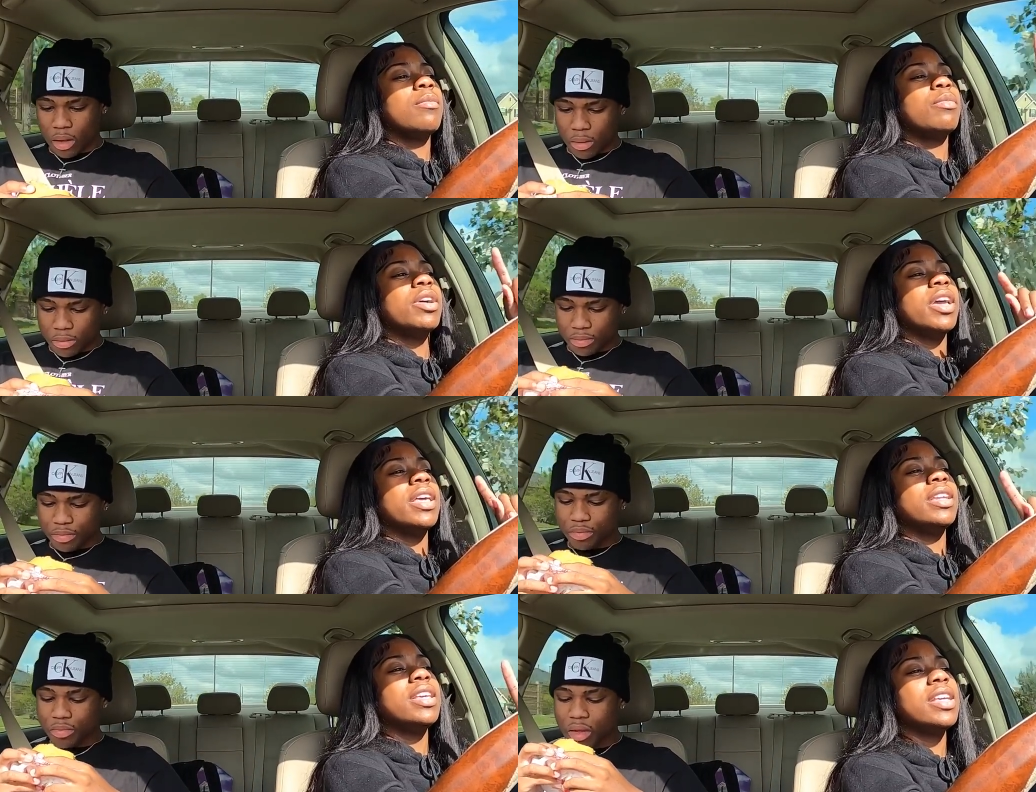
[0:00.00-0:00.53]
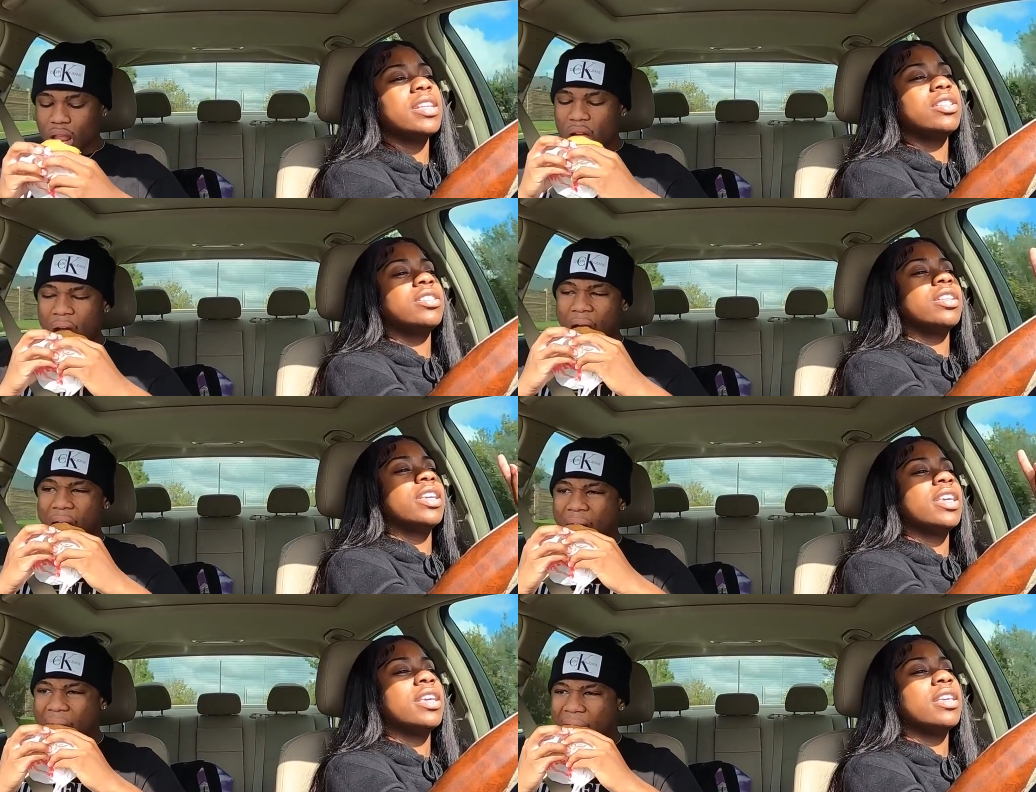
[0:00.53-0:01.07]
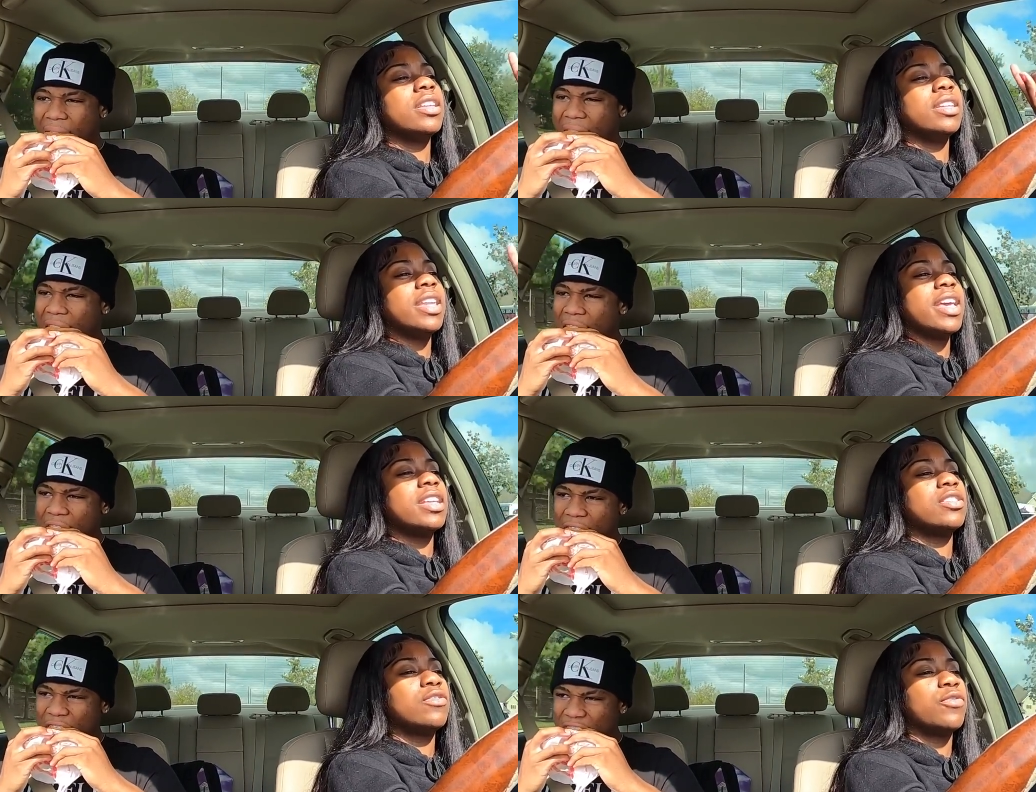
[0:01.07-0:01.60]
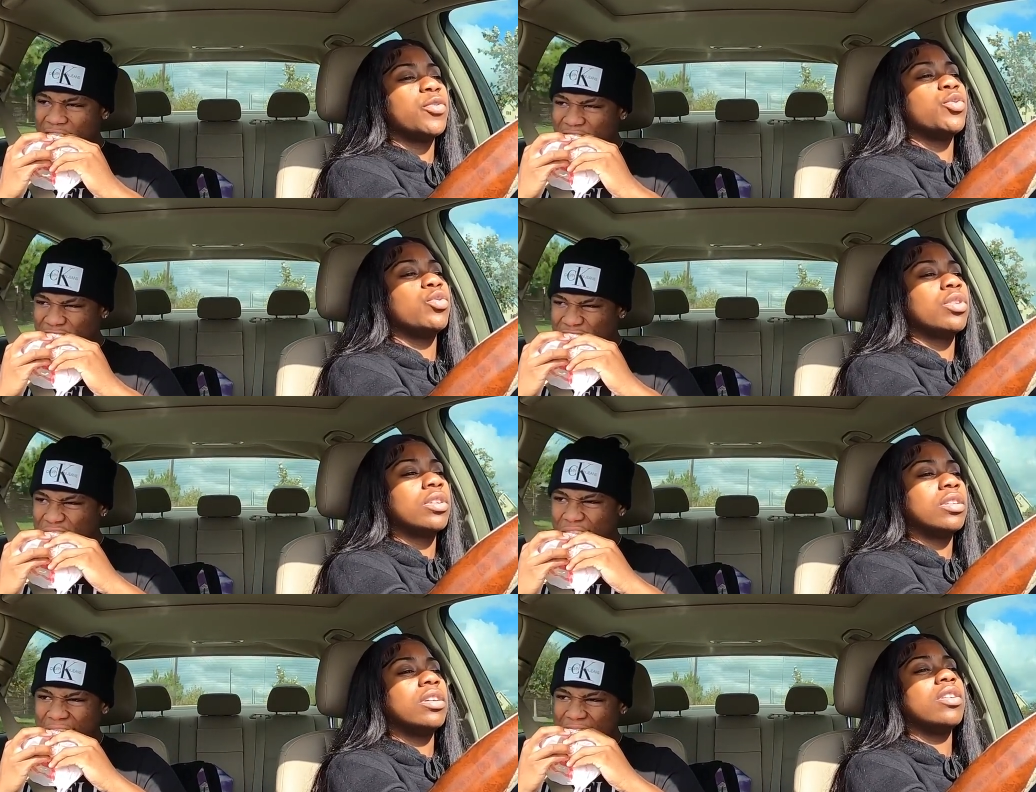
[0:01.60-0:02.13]
Speaker 1: But at least eat less
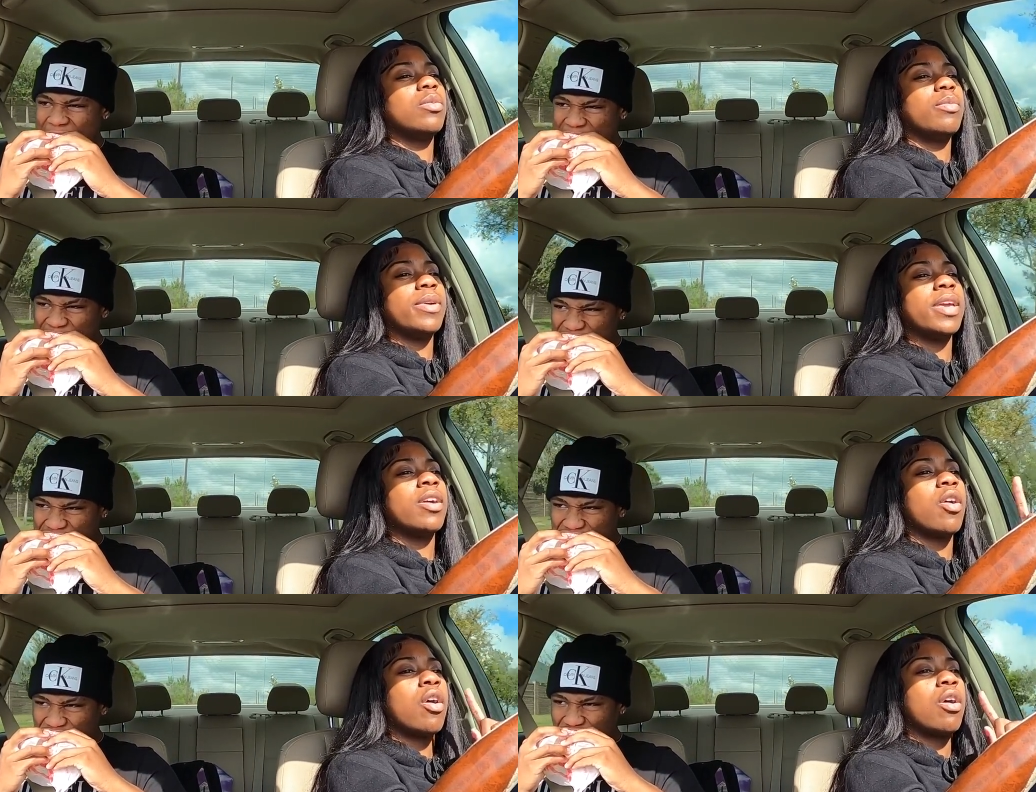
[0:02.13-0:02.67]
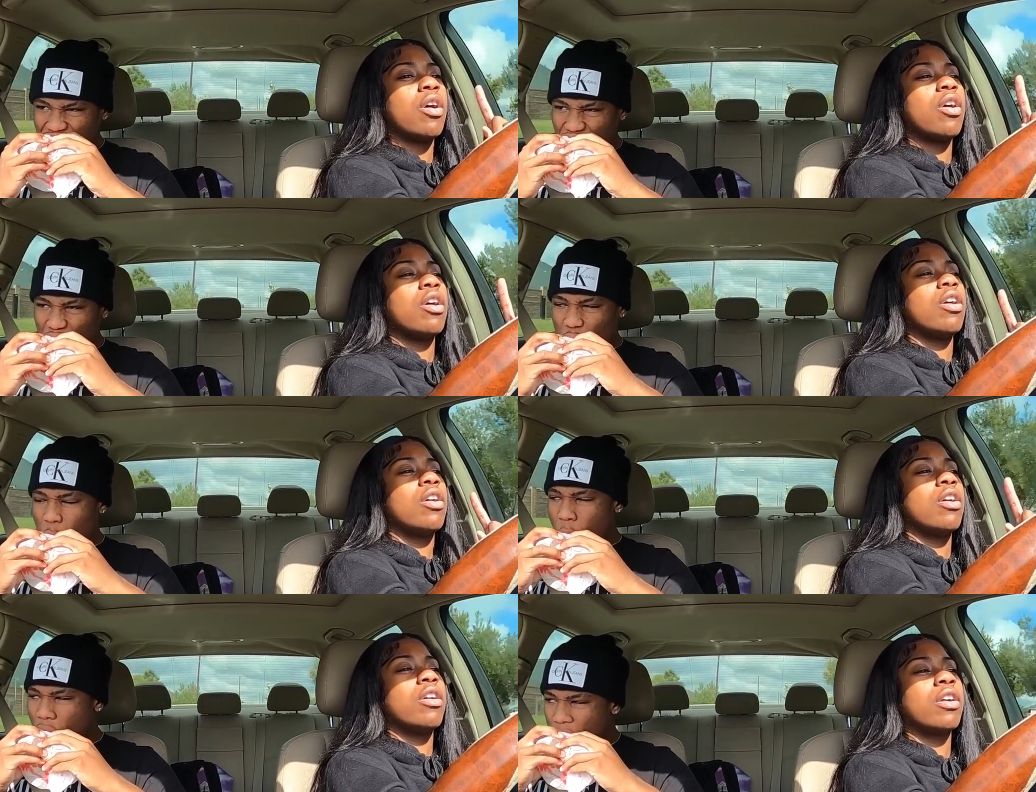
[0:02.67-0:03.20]
food a little bit or, or,